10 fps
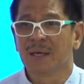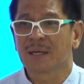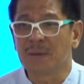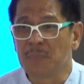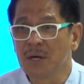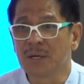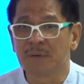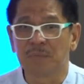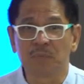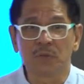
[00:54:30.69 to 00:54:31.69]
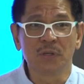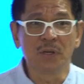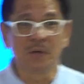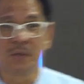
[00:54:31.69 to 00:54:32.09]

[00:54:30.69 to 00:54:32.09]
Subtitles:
Come on, you know,